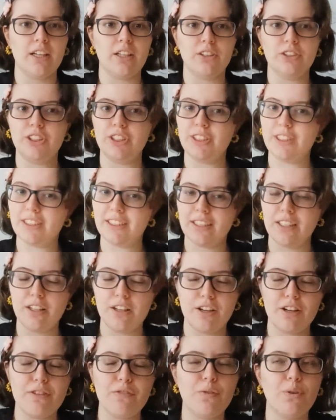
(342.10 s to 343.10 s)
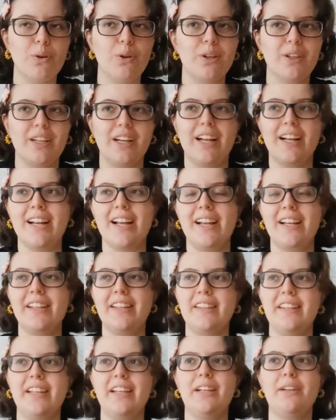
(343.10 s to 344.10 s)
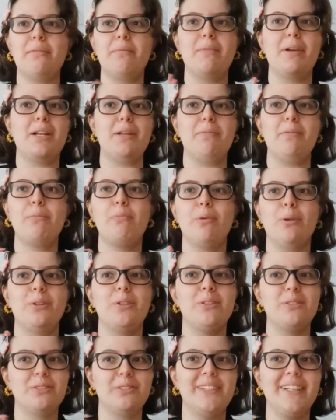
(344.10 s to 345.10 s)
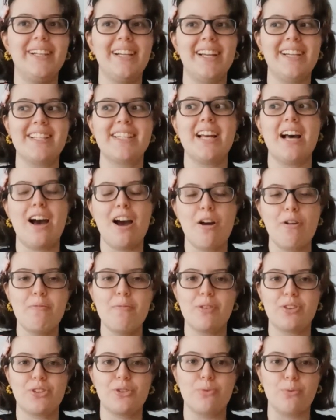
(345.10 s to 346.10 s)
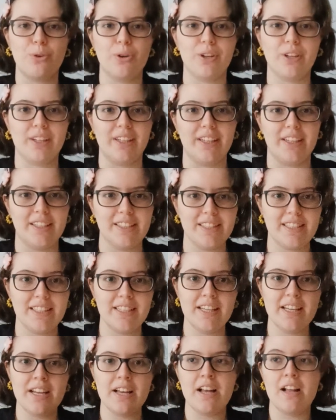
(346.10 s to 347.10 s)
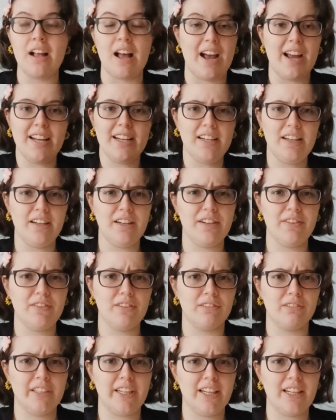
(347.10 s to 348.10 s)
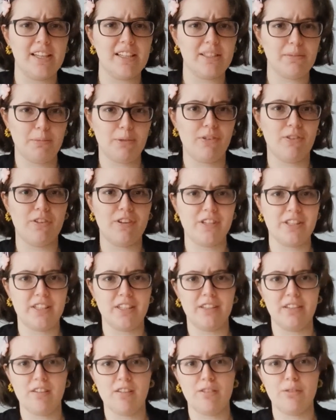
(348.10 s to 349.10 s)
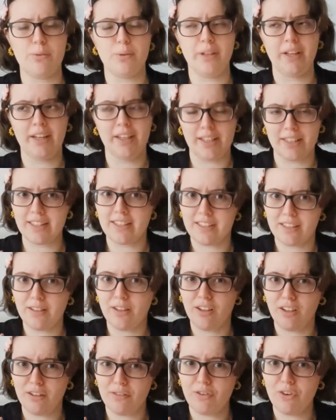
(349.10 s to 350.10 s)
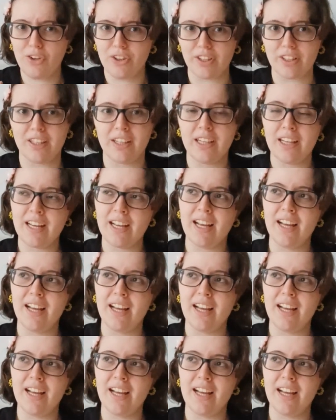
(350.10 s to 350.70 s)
because it's a lot of work, and I think many people don't realize how much work it is. I didn't even realize before I started doing it. It's a lot of work,